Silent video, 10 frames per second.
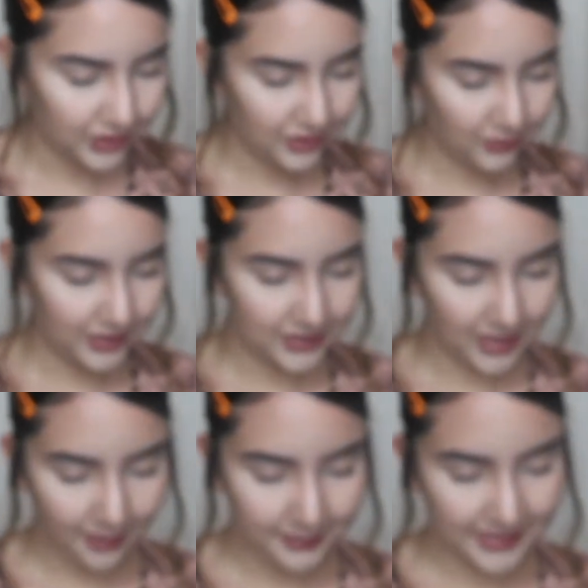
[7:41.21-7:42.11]
The one on
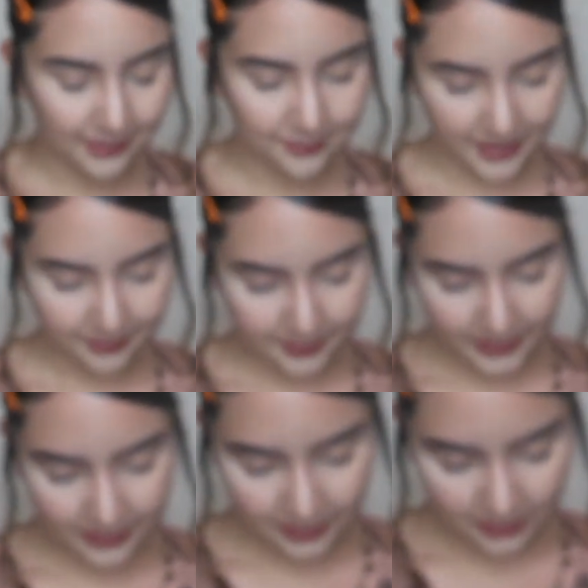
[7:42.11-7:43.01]
top is like a baby
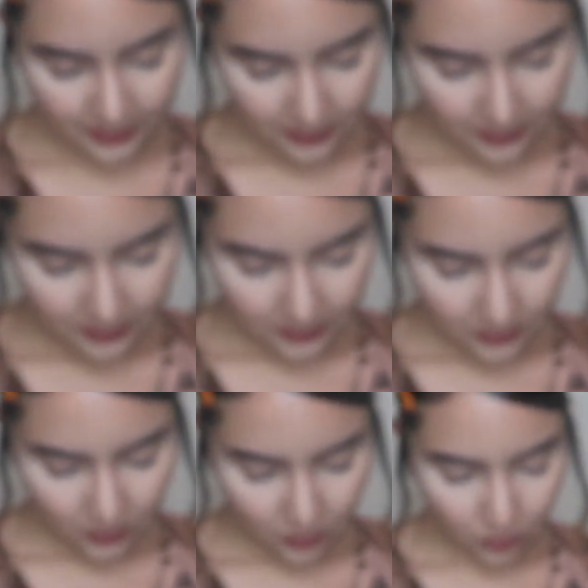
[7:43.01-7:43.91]
pink.
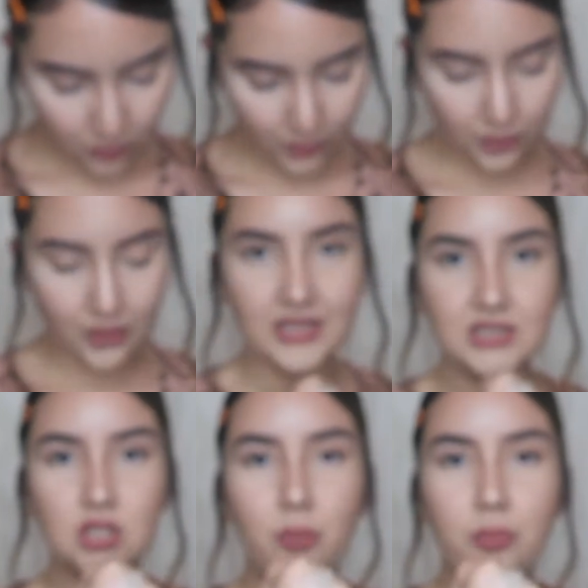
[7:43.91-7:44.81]
Ooh, that's so
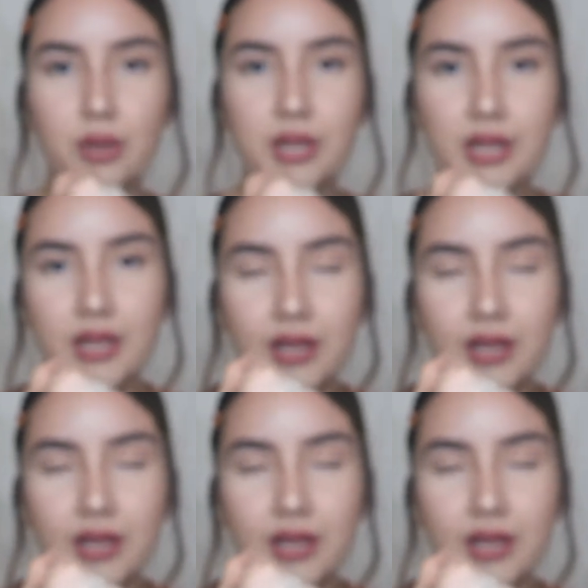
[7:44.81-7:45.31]
pretty.